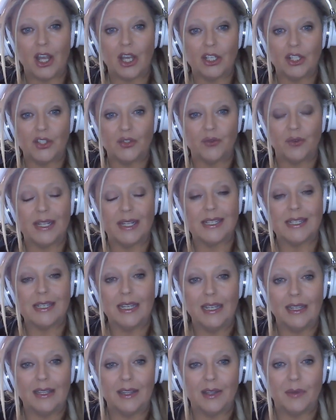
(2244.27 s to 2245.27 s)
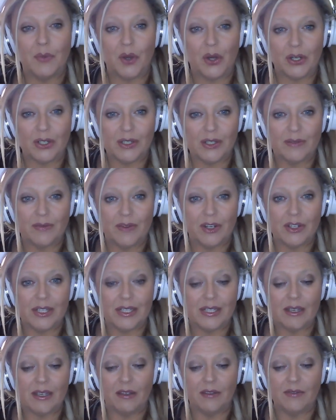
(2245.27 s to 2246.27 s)
addressing the parts of
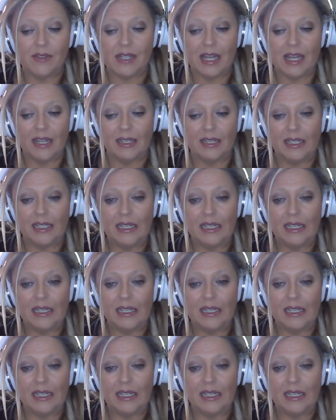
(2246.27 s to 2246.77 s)
ourselves that